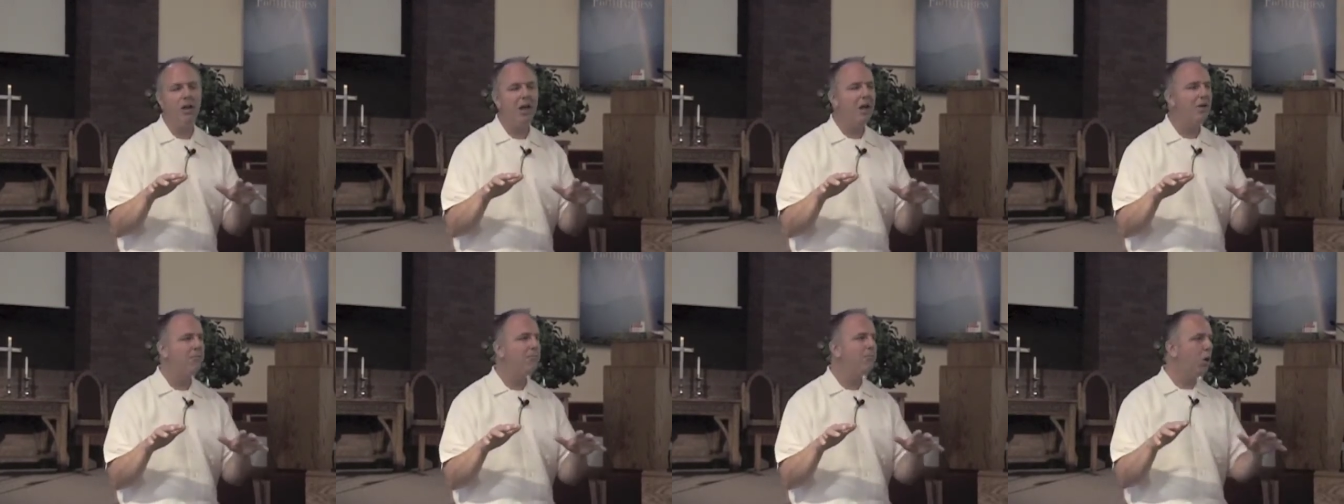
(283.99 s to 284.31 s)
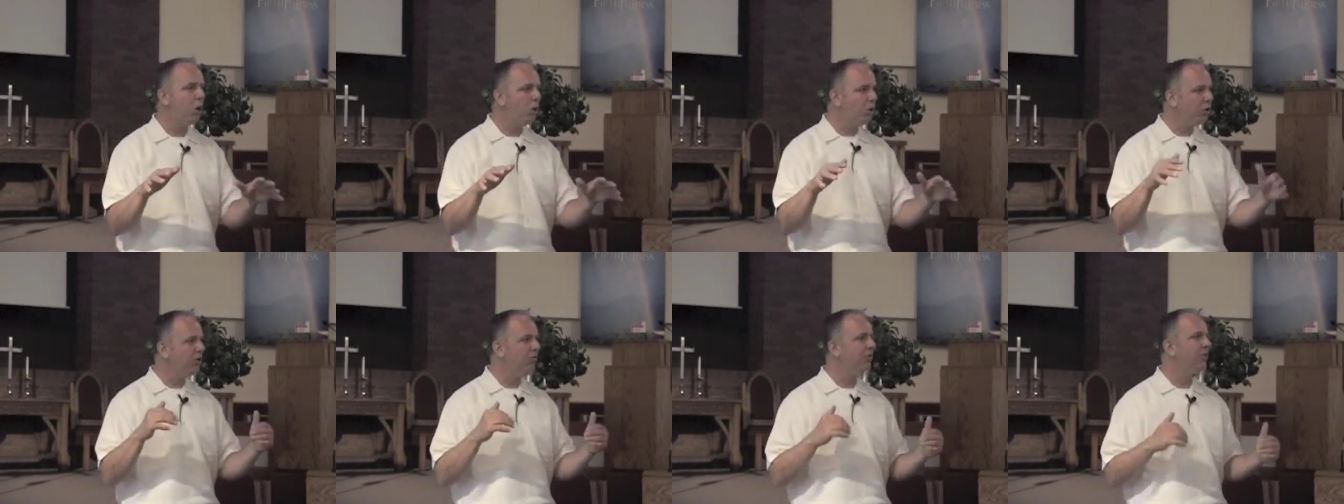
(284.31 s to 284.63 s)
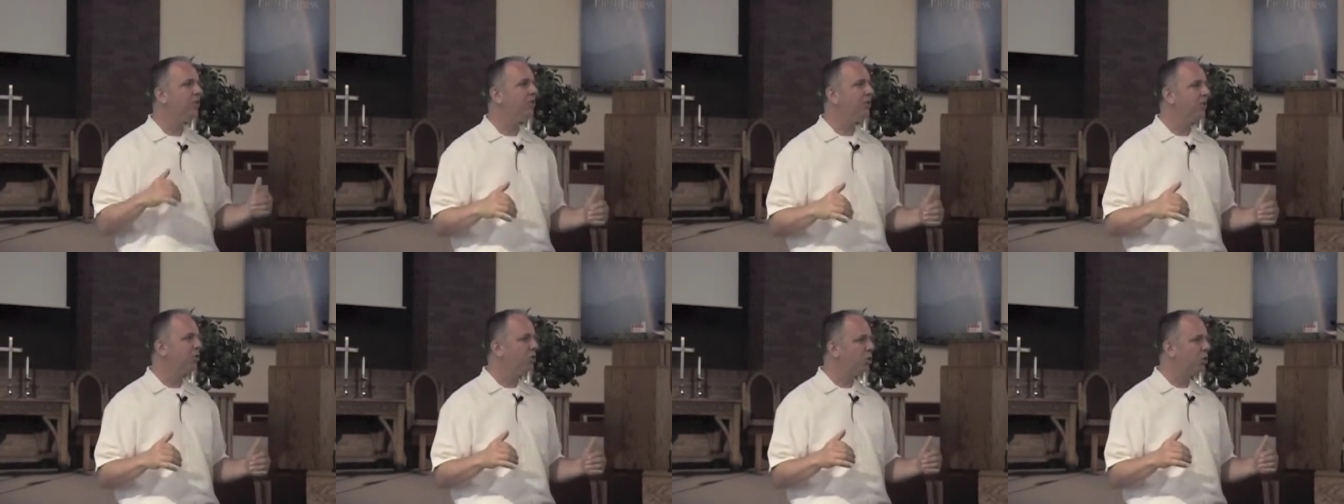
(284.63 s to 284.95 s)
Now, most of
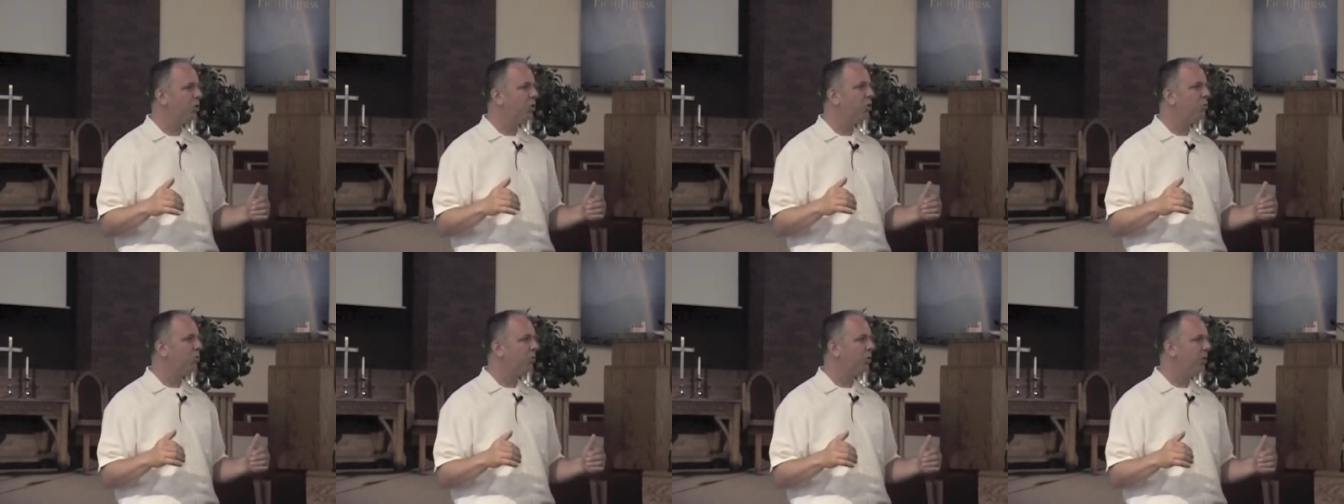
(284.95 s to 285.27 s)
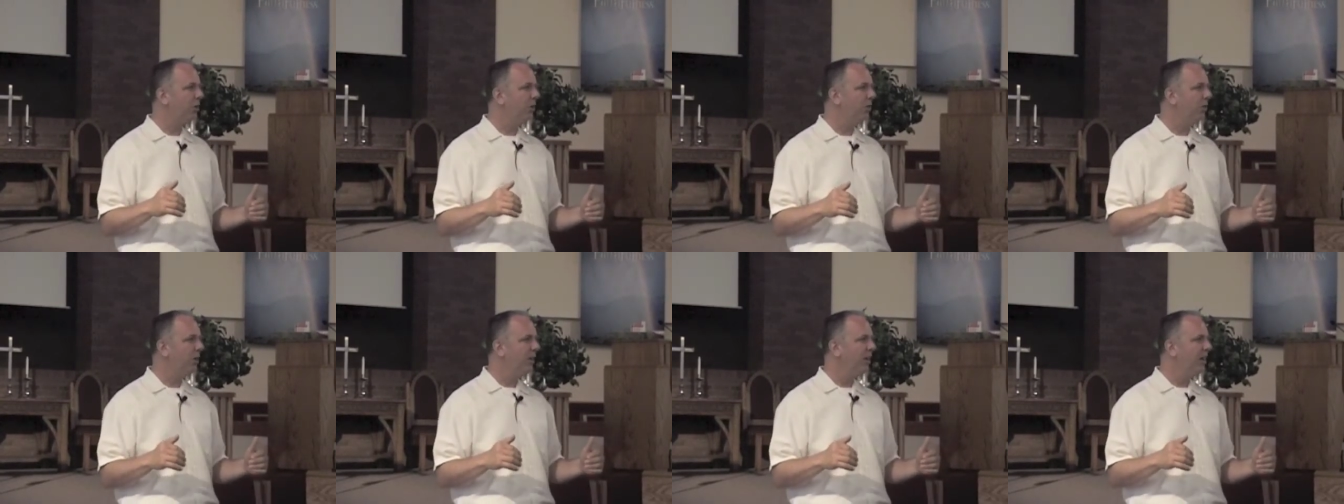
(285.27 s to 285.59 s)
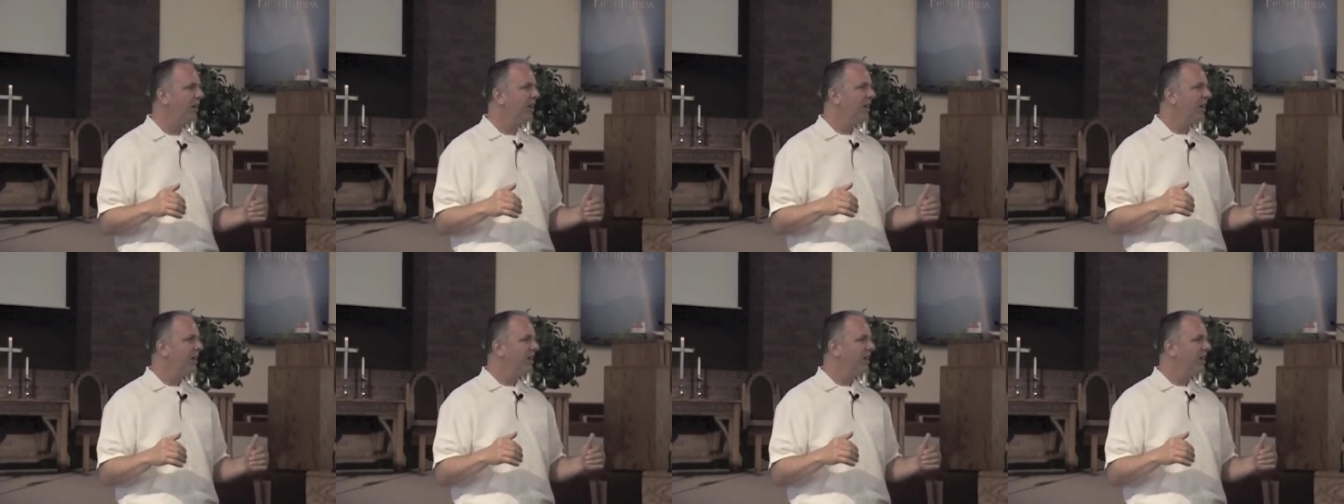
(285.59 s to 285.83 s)
us in church world,